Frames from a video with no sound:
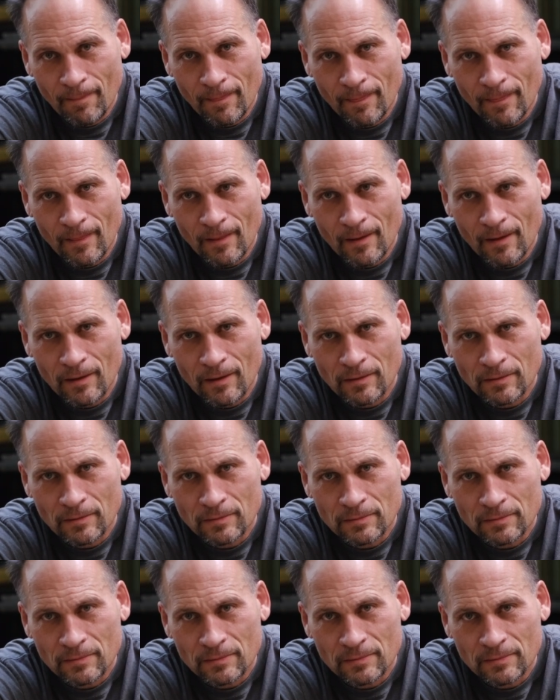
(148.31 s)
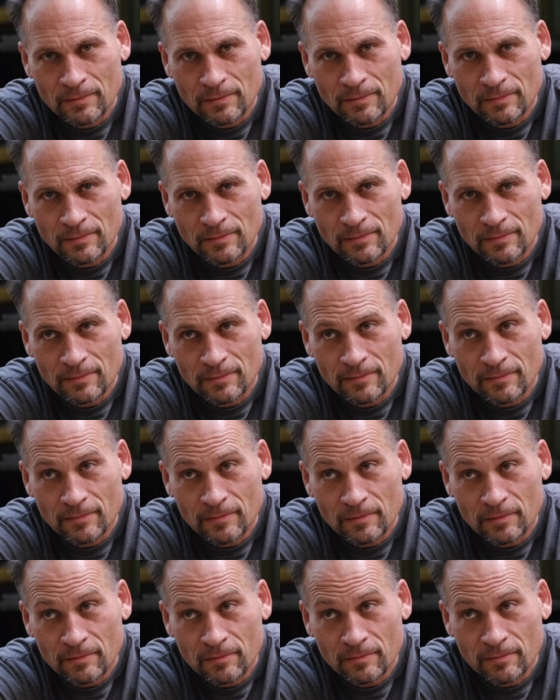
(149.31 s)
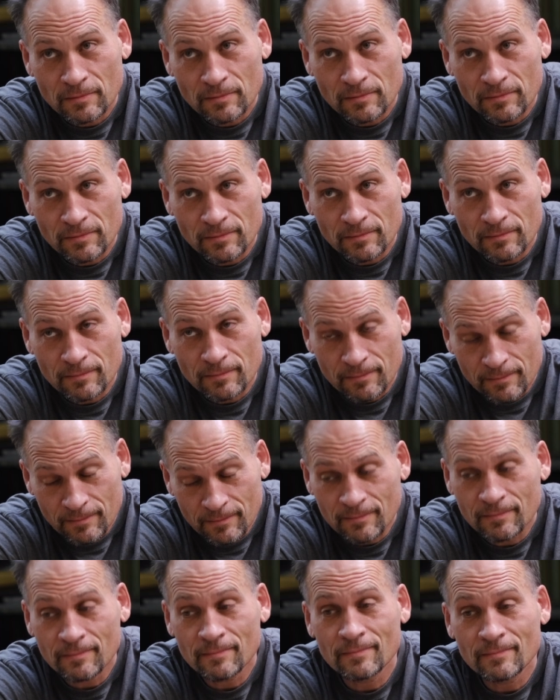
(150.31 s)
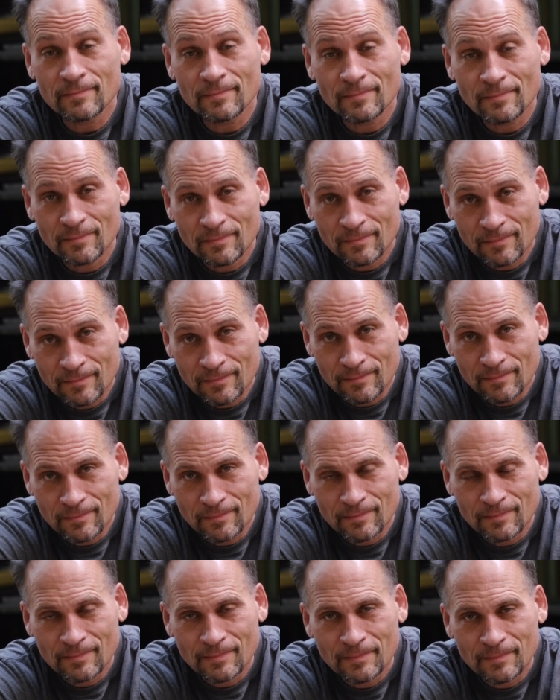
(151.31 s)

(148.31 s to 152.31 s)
(silent)